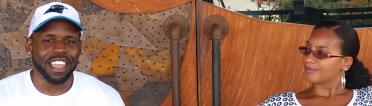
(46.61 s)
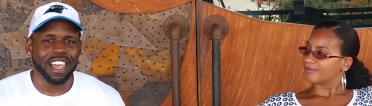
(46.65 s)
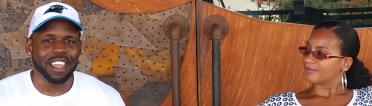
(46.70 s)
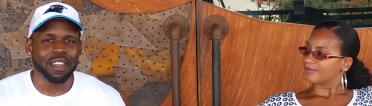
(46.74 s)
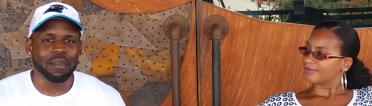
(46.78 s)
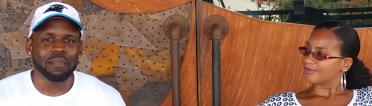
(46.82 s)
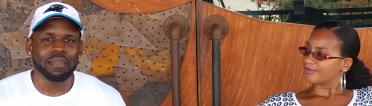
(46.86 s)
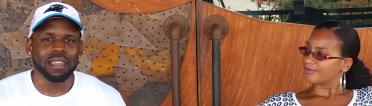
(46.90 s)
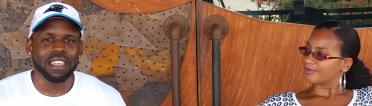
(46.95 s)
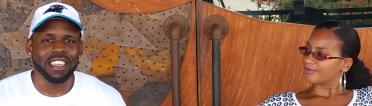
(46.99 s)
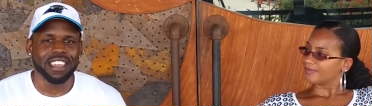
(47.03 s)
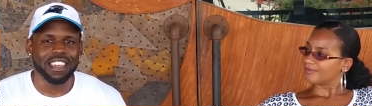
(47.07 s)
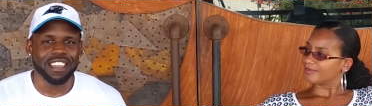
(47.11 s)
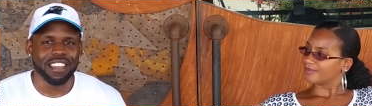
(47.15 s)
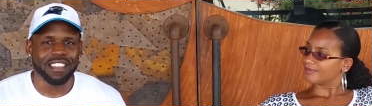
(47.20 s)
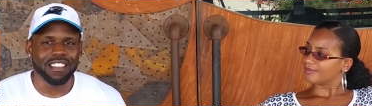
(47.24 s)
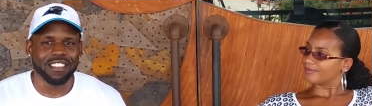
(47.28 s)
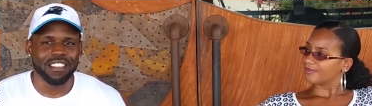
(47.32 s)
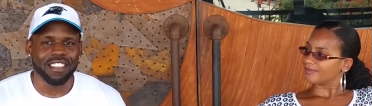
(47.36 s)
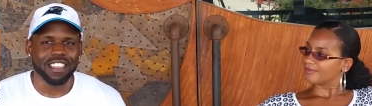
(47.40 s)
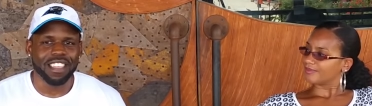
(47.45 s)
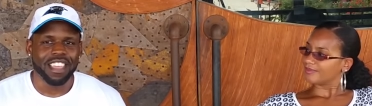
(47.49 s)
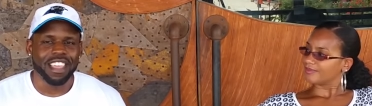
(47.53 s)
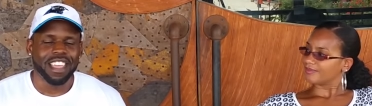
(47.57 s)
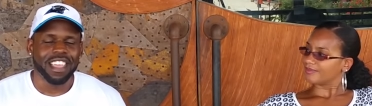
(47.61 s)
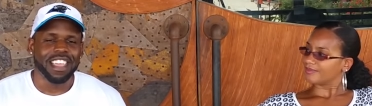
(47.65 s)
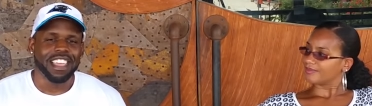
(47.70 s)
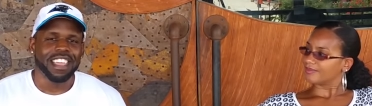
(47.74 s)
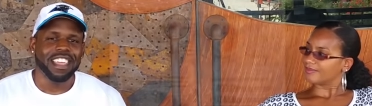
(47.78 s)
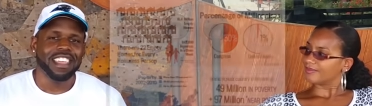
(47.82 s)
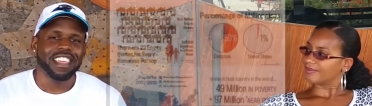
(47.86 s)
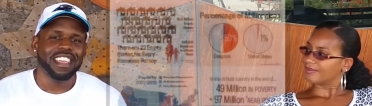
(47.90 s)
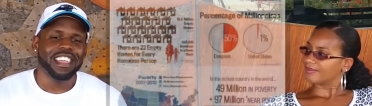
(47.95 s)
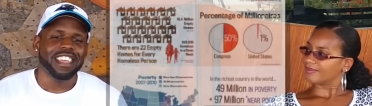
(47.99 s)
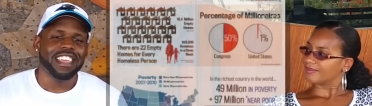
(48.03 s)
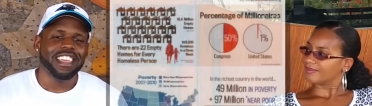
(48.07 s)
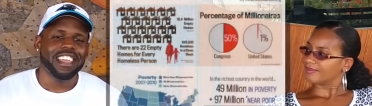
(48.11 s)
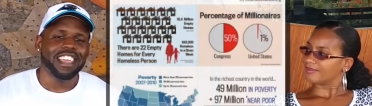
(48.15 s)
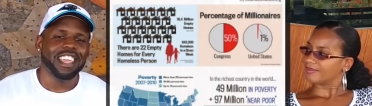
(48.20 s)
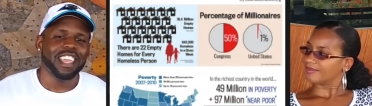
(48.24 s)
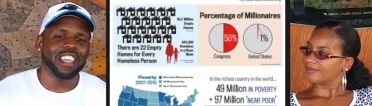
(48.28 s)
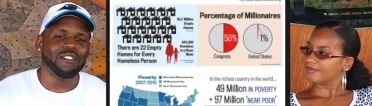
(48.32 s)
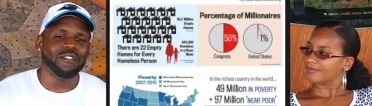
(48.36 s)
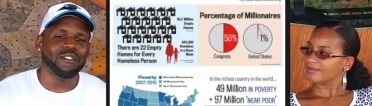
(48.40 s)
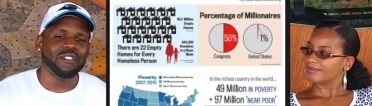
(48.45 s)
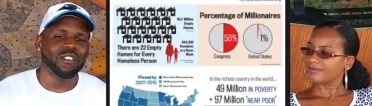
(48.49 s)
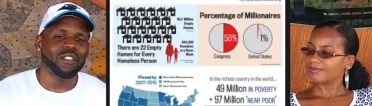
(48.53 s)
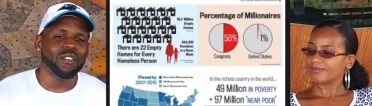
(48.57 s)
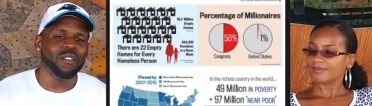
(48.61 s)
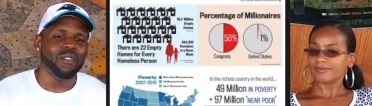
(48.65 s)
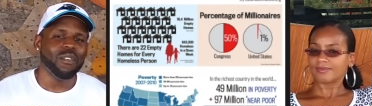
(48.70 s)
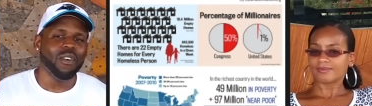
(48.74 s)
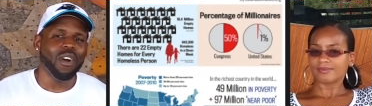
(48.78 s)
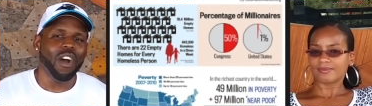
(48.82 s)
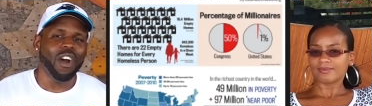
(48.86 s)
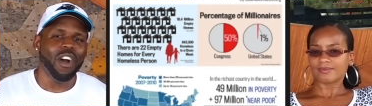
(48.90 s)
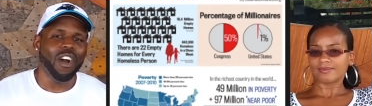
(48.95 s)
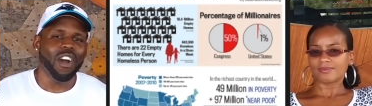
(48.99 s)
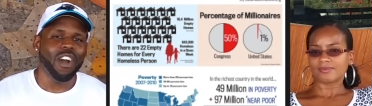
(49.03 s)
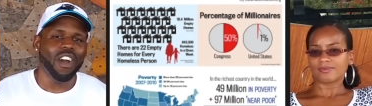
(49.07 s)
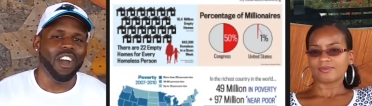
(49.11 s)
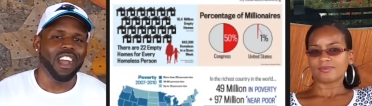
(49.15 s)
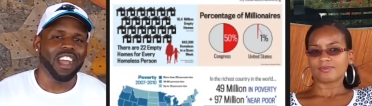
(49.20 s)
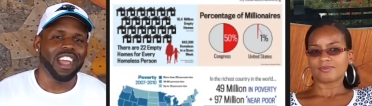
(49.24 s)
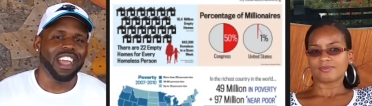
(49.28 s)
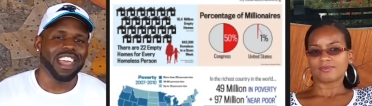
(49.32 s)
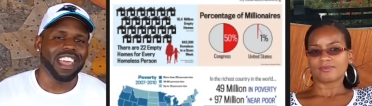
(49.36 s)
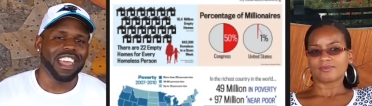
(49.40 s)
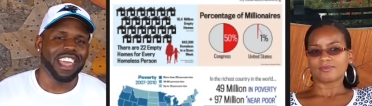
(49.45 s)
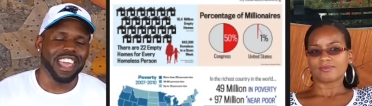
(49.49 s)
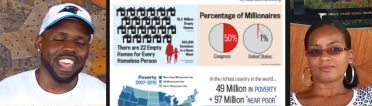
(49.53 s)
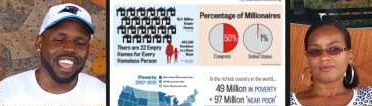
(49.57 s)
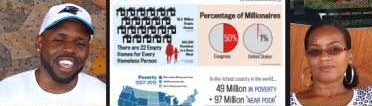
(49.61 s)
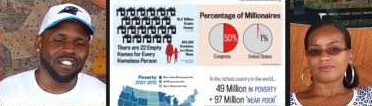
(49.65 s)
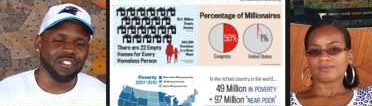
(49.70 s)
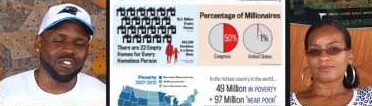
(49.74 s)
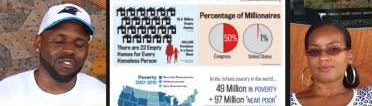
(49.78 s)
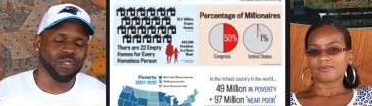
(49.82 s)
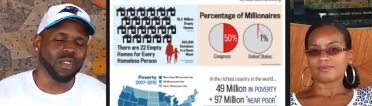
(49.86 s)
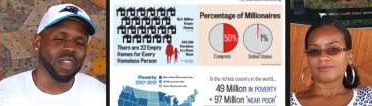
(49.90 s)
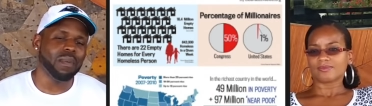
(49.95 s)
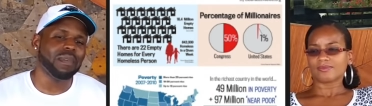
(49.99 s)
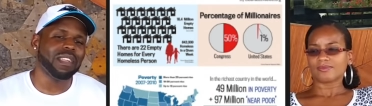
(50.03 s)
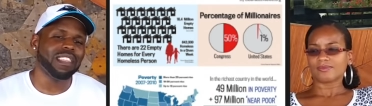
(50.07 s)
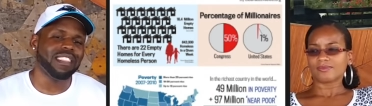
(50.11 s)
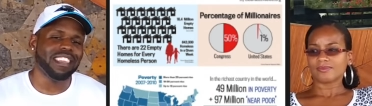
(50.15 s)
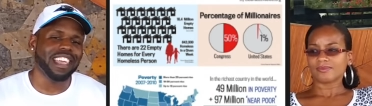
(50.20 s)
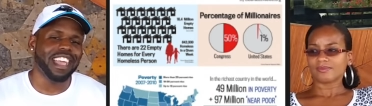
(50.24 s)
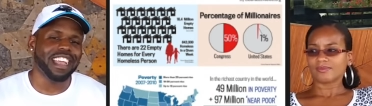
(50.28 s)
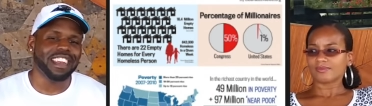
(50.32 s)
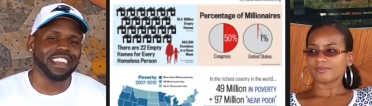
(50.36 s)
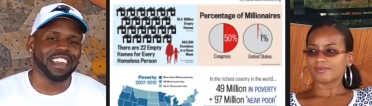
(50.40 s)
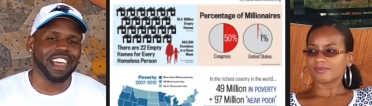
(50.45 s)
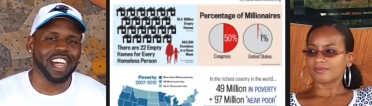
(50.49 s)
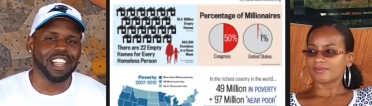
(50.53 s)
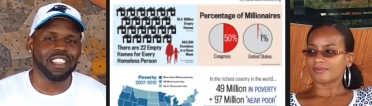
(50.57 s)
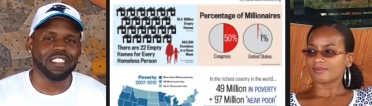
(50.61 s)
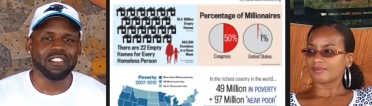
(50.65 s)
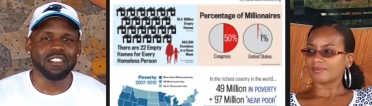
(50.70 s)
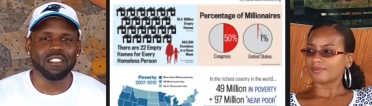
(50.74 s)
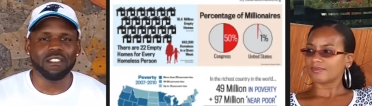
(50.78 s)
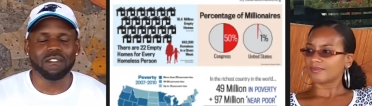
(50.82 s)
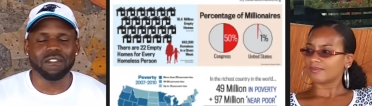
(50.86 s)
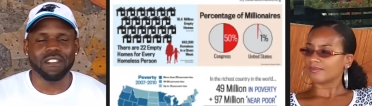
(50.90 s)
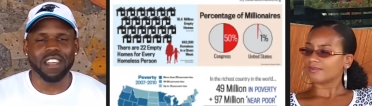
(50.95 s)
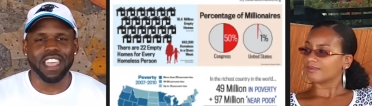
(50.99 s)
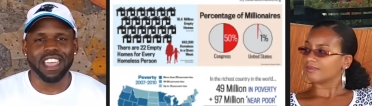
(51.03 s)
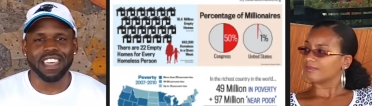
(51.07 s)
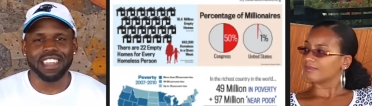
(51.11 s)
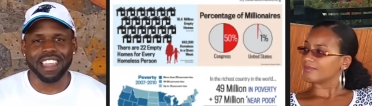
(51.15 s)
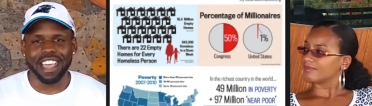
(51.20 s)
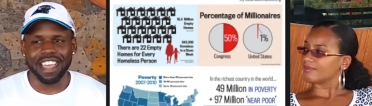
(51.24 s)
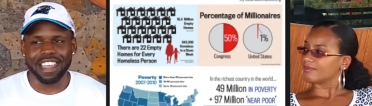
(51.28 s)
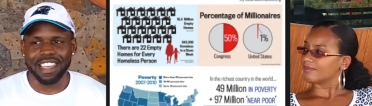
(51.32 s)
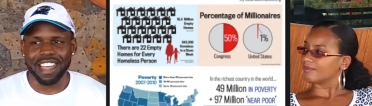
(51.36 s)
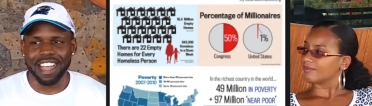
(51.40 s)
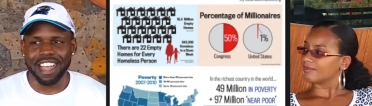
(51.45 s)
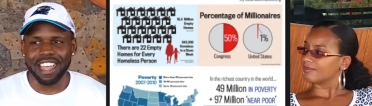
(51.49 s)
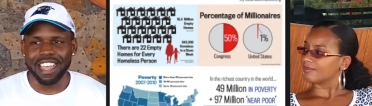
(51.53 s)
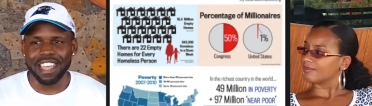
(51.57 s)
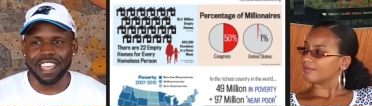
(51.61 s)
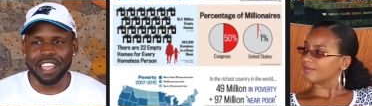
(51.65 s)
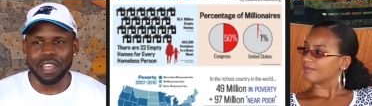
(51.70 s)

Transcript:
Speaker 1: kind of B S. If you are a streaming technology fan like I